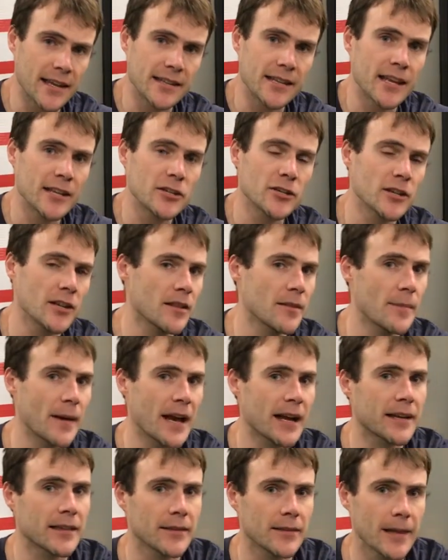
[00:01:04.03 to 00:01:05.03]
that tension in the
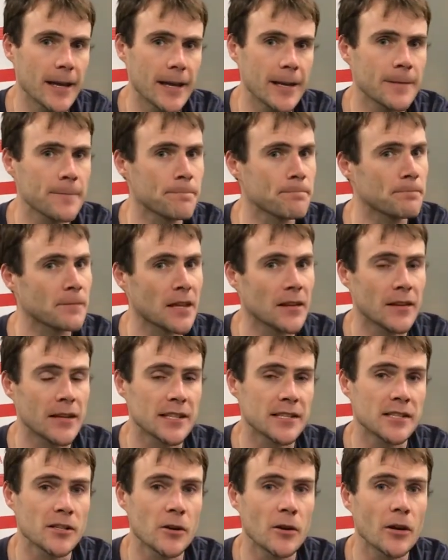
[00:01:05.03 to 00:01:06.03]
back of the leg.
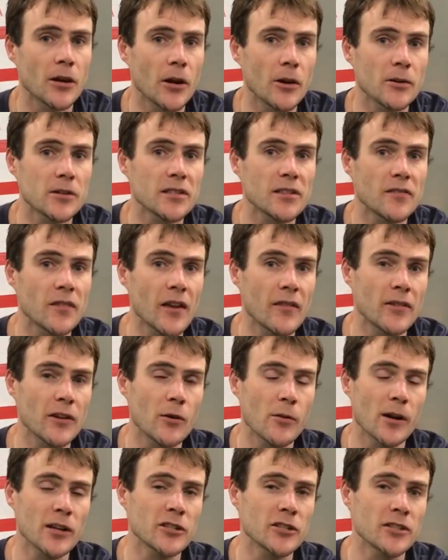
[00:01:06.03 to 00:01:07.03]
Let us know how it goes. If you have any
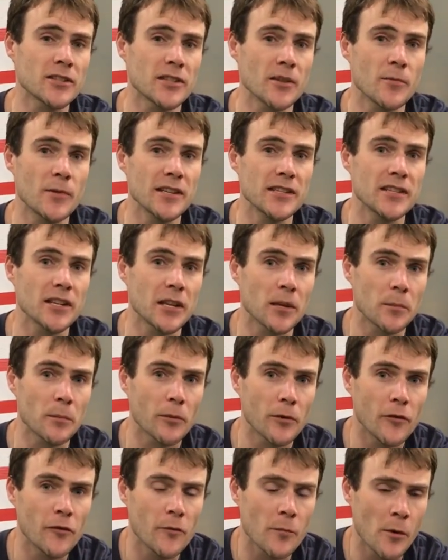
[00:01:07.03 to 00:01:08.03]
questions on ways you can
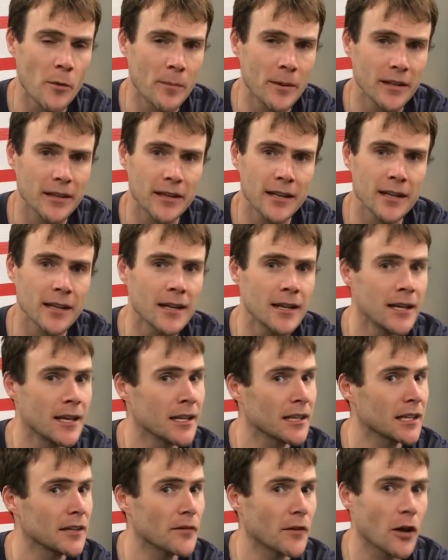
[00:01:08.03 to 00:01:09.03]
improve your mobility,
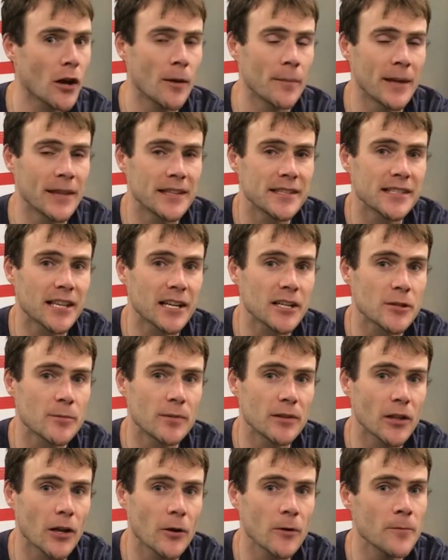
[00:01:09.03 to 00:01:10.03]
leave a comment in the section
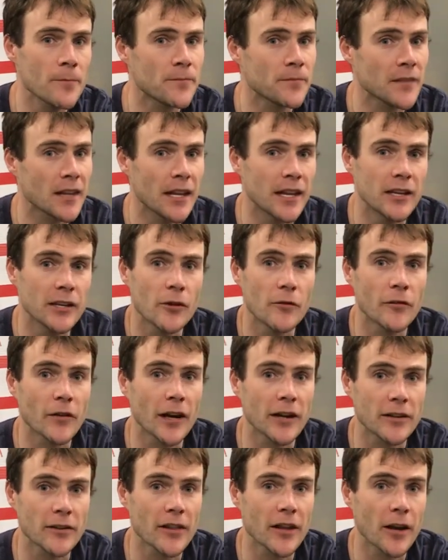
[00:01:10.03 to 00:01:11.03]
below, and don't
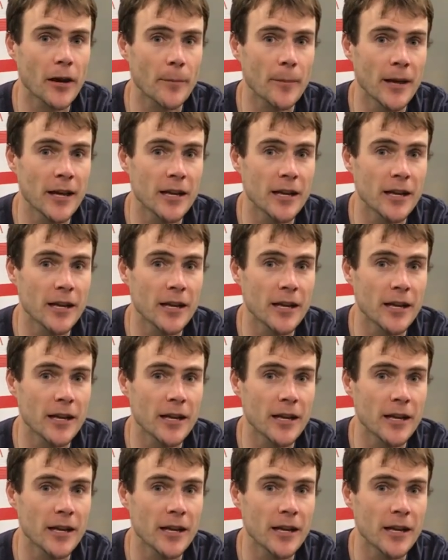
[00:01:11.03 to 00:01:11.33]
forget to like our